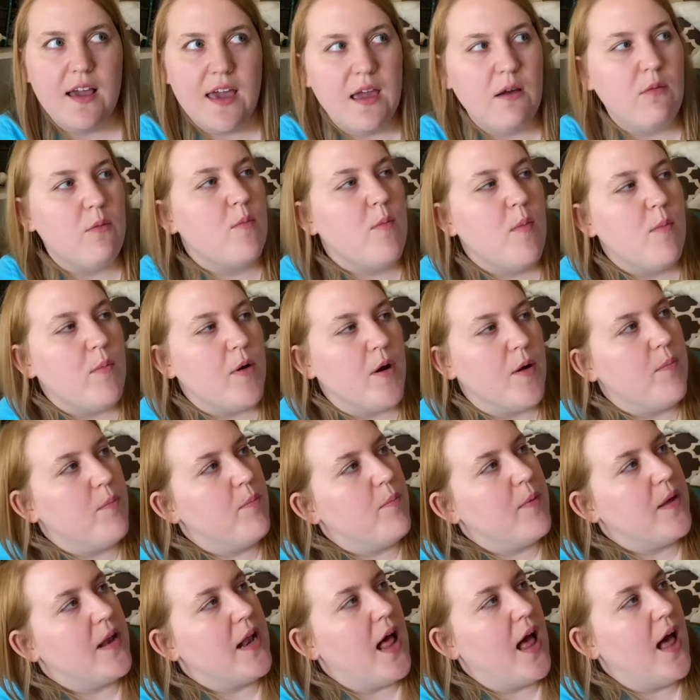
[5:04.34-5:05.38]
can't remember,
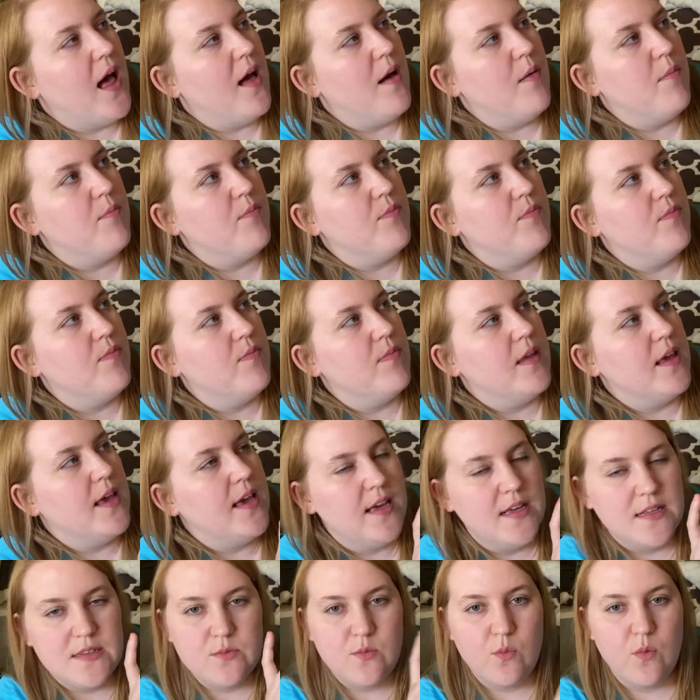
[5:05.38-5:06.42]
but um,
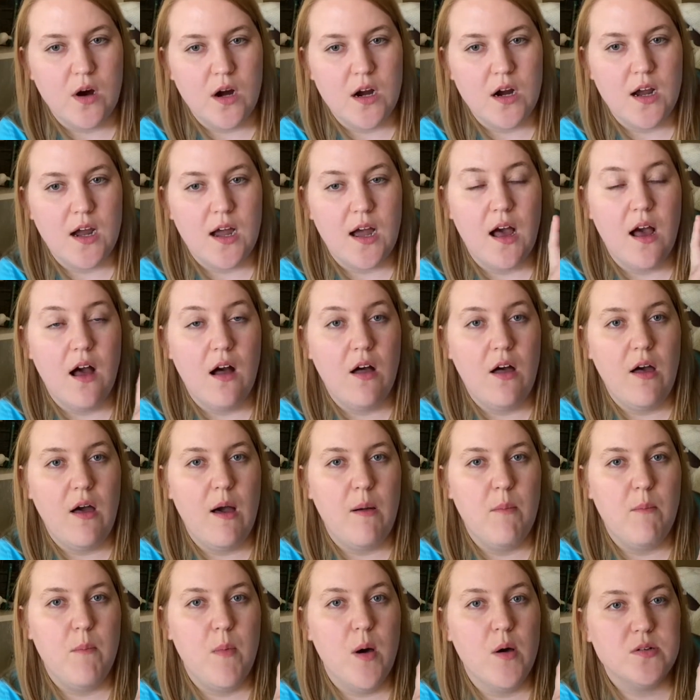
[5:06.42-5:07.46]
his work, uh,
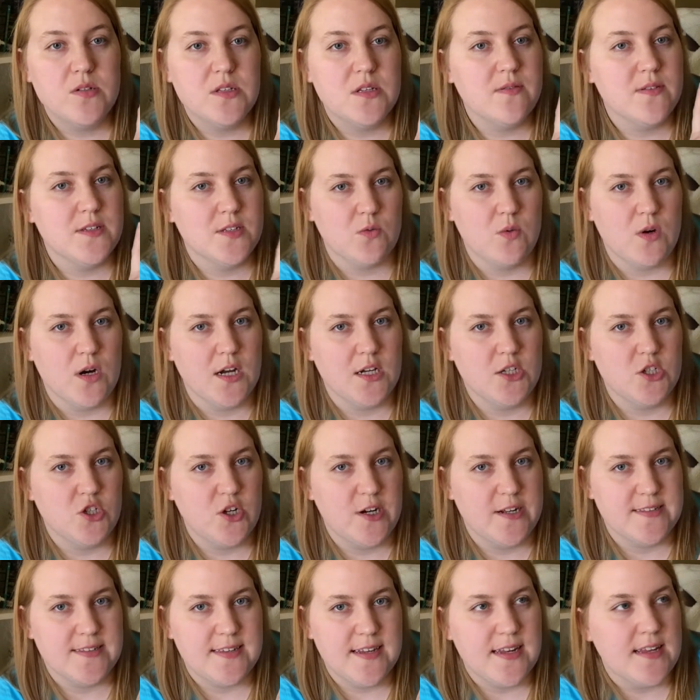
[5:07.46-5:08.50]
most of his work is
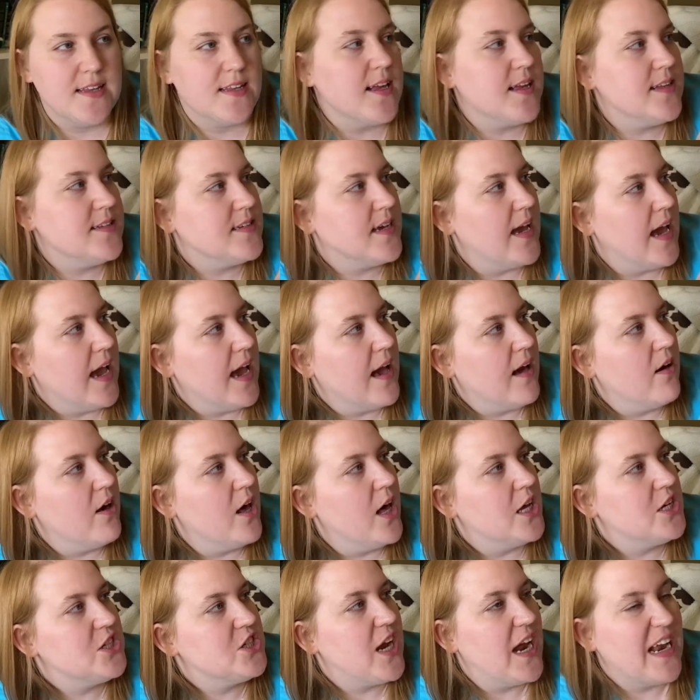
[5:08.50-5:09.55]
translated into
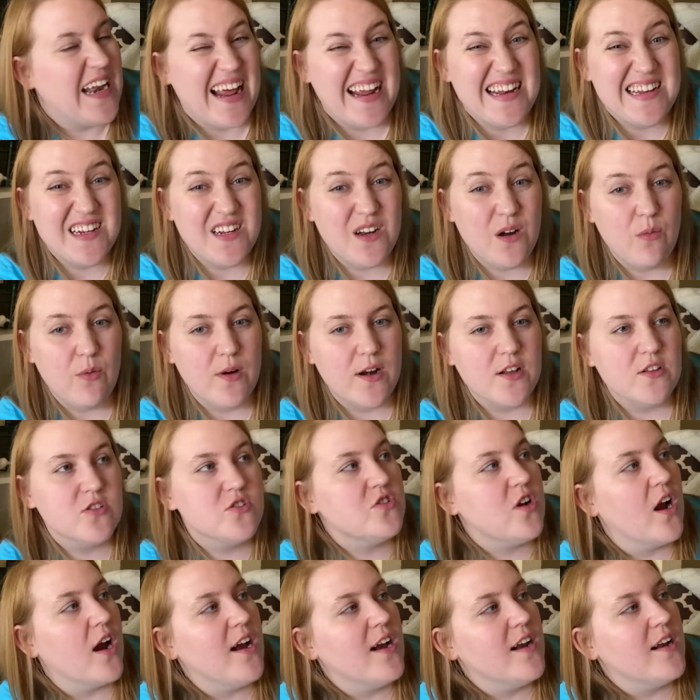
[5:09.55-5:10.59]
English, and I didn't know where to
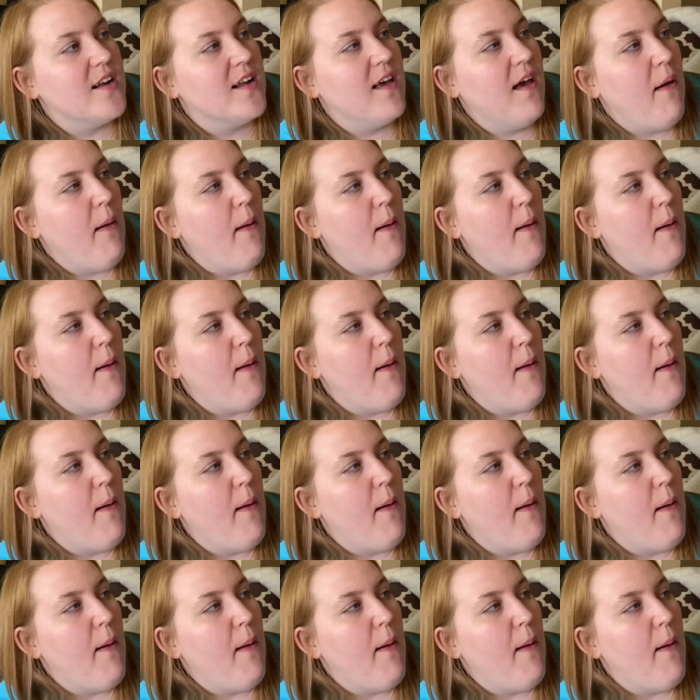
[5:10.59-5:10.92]
start,